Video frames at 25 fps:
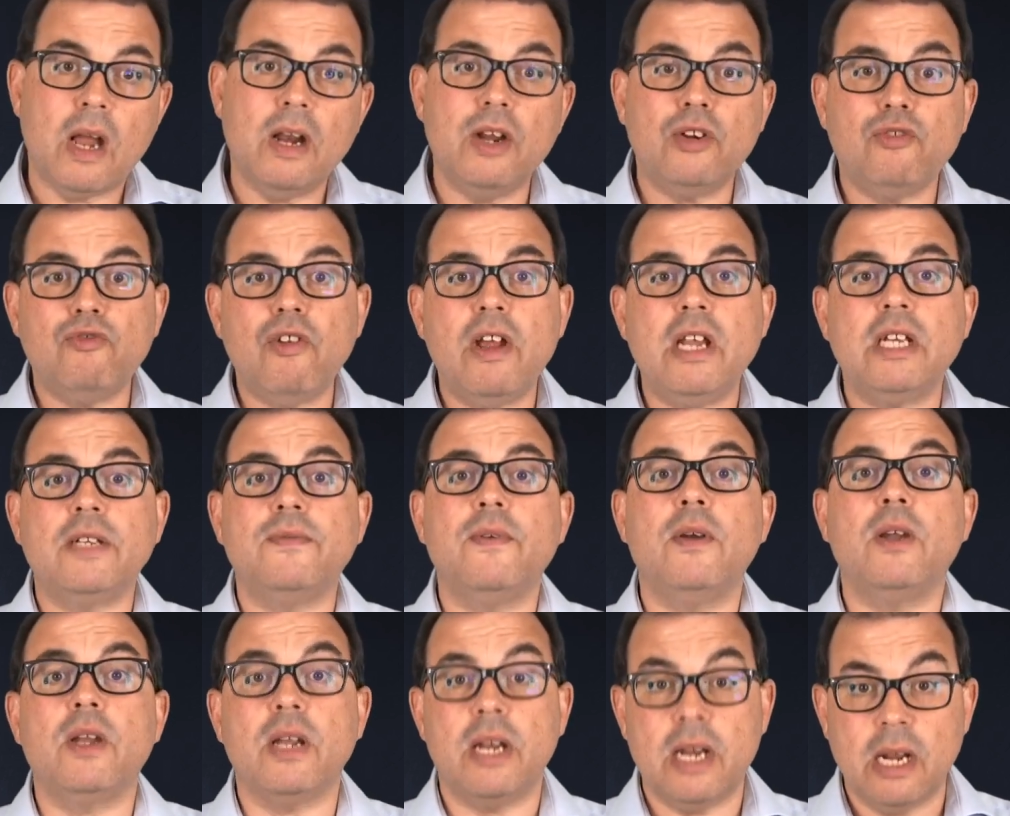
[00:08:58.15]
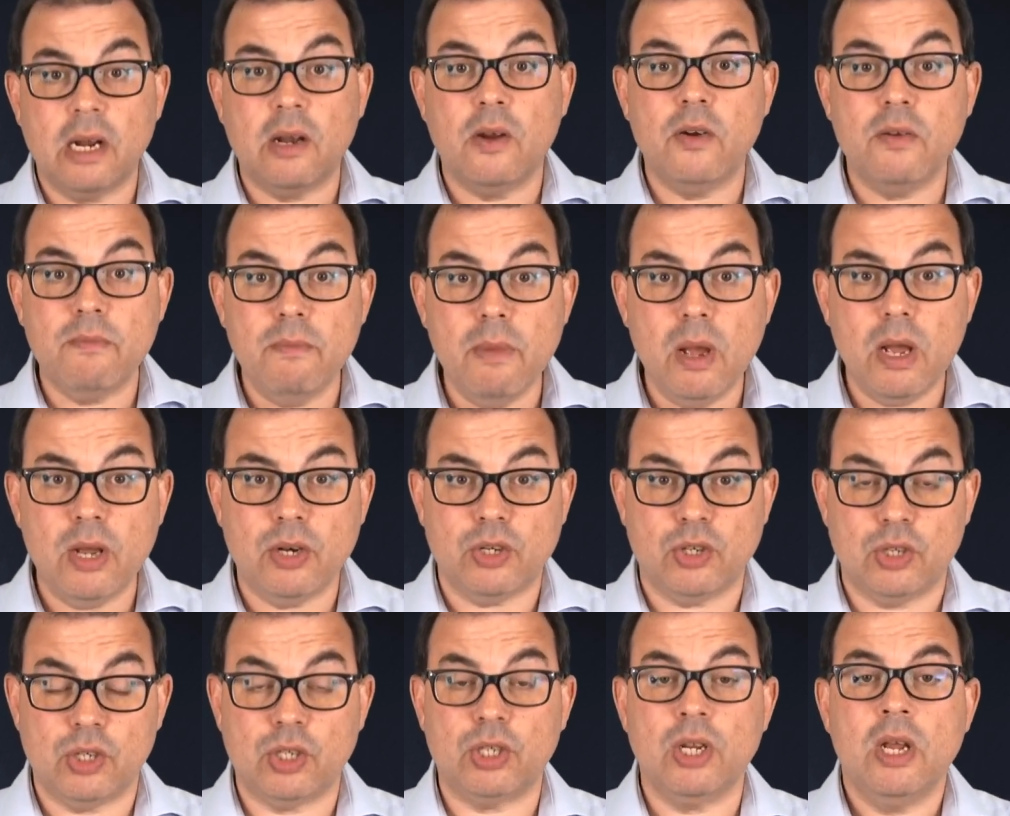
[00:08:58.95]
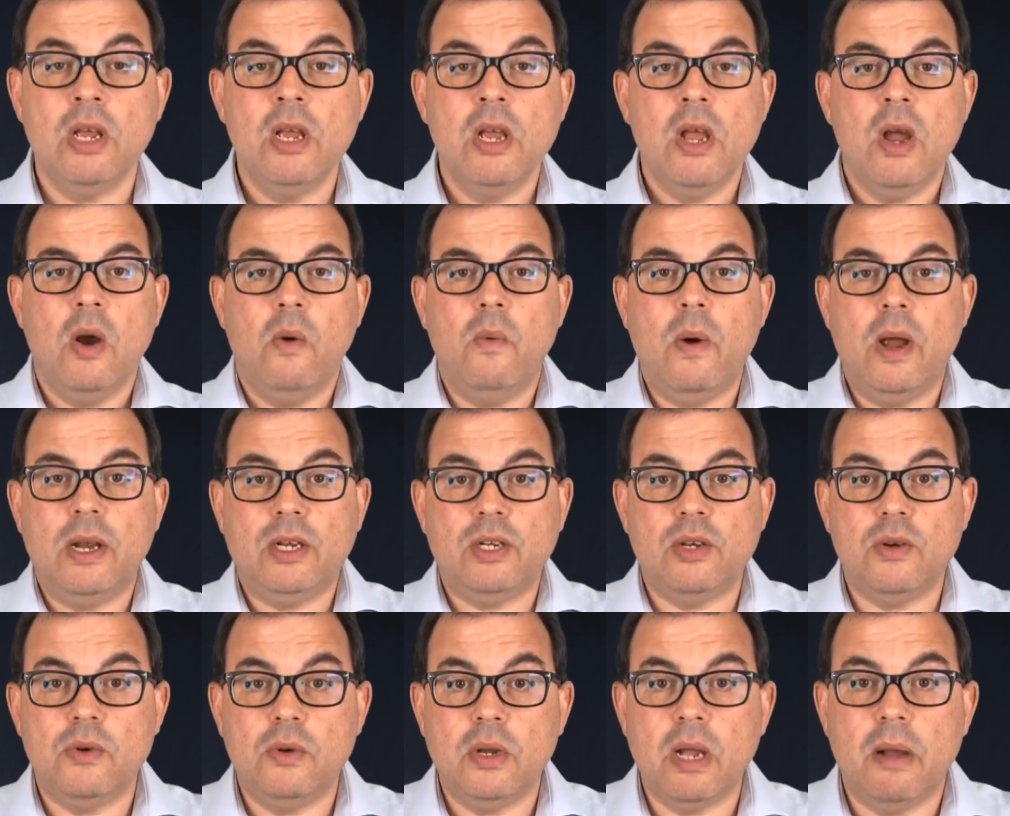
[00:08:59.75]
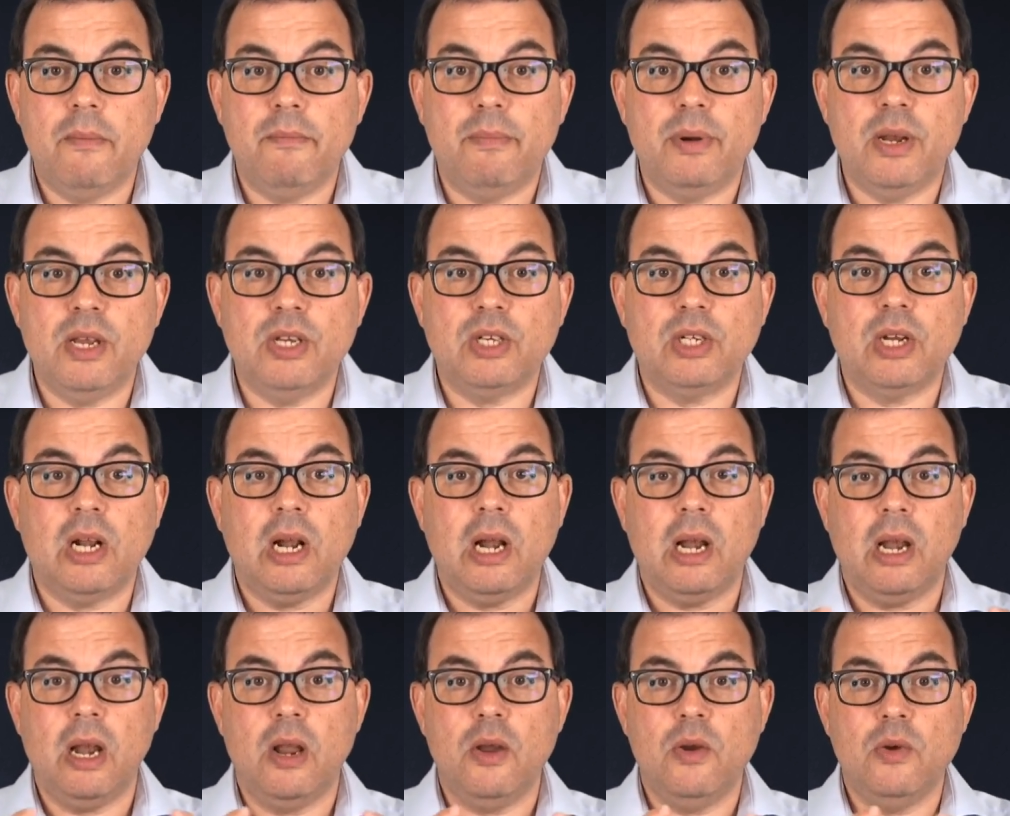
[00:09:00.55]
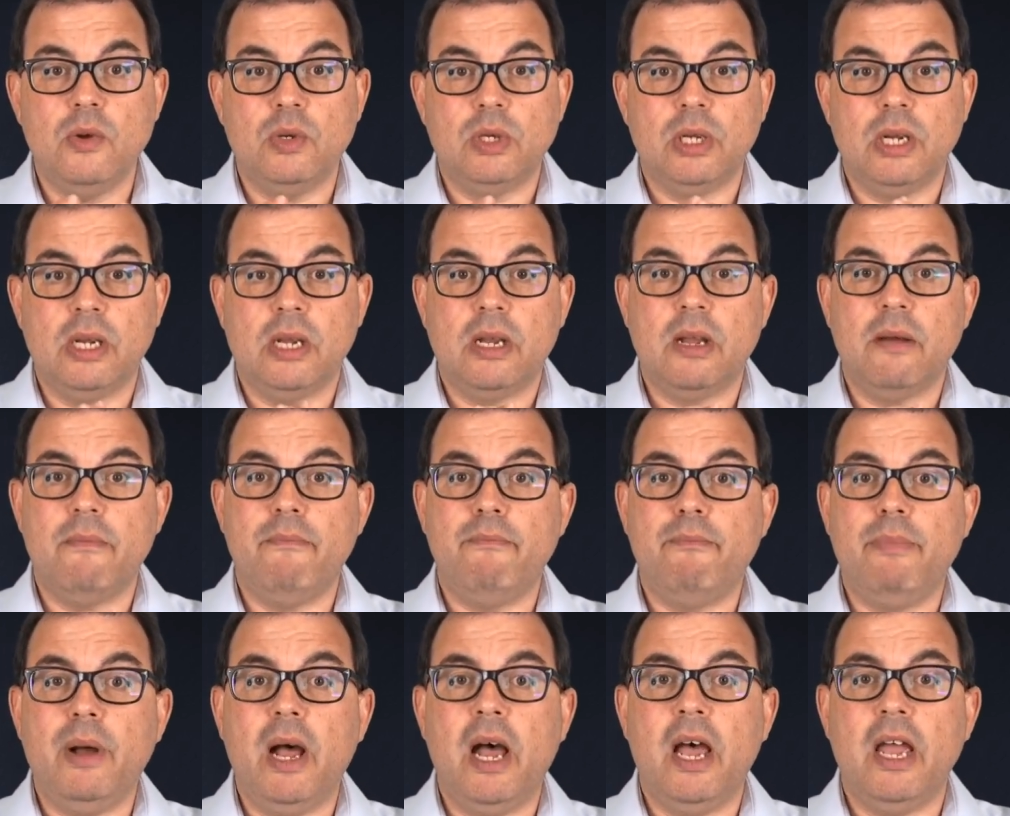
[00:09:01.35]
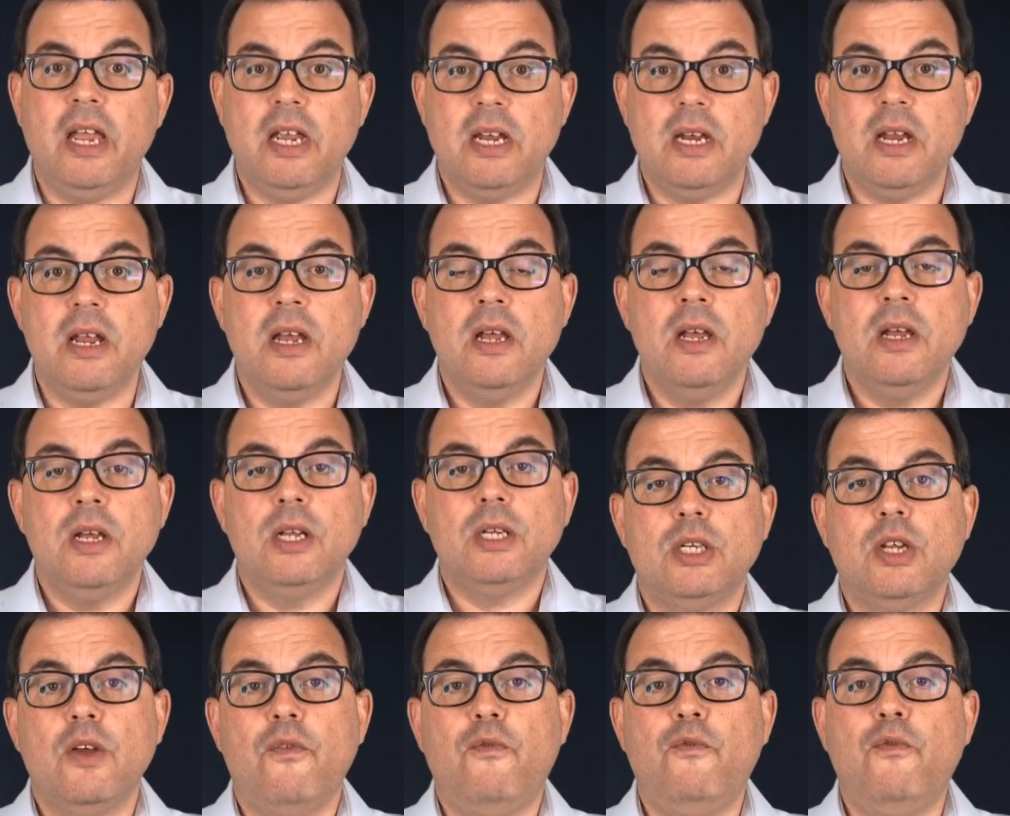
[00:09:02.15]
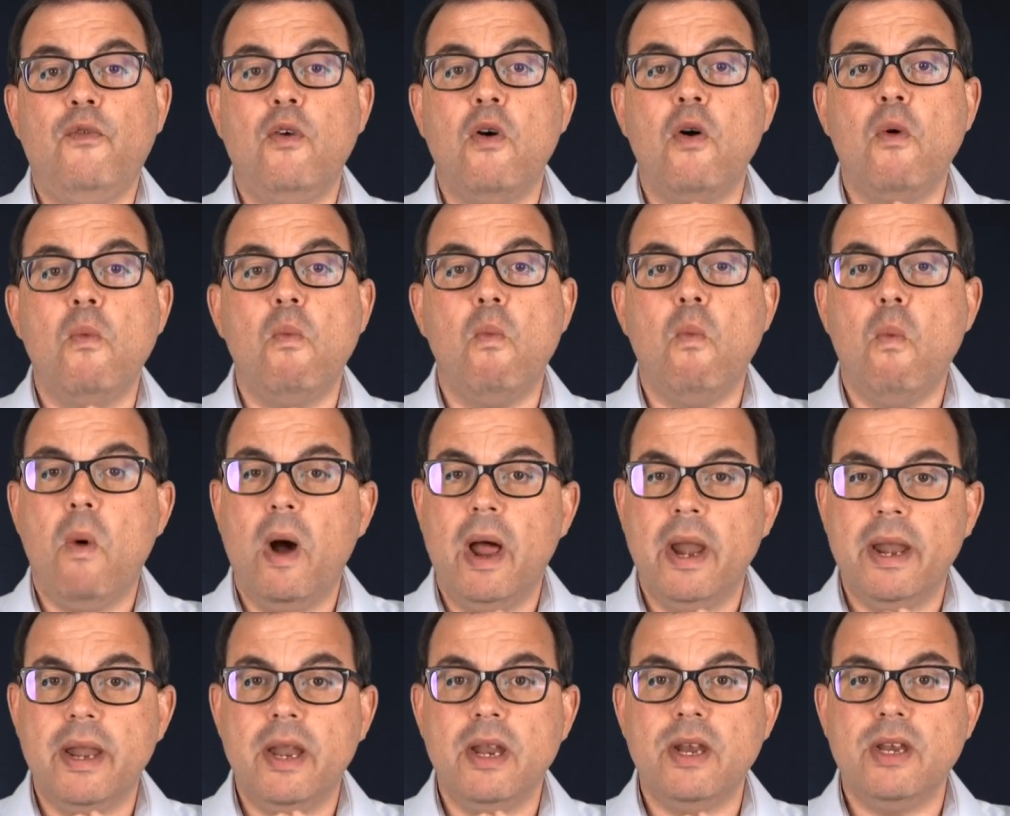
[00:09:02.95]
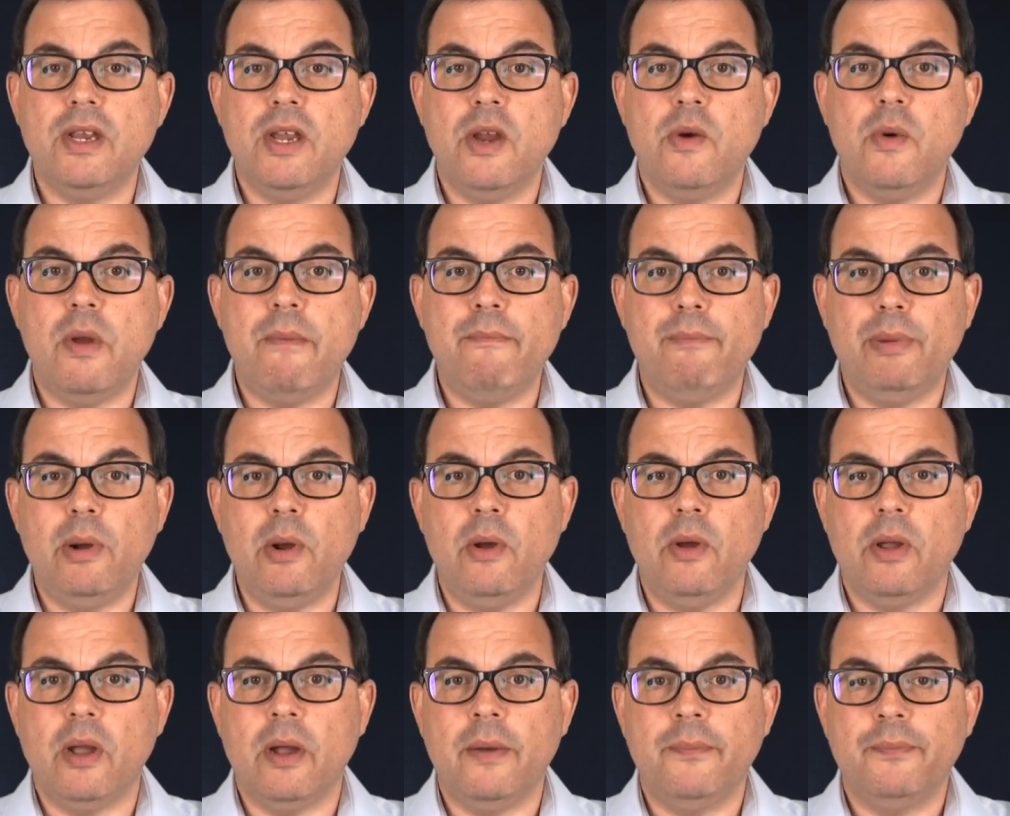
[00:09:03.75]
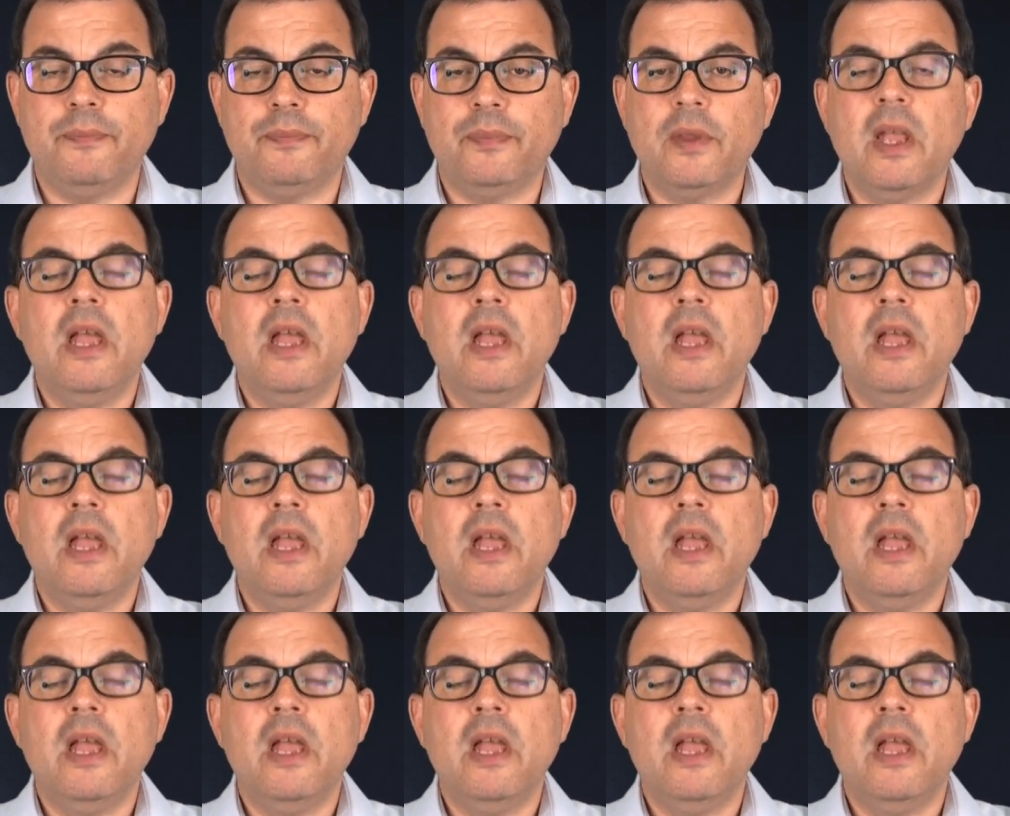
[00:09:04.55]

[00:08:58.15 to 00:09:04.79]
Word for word: A transfer can include mergers, where two companies close and combine to form one new employer.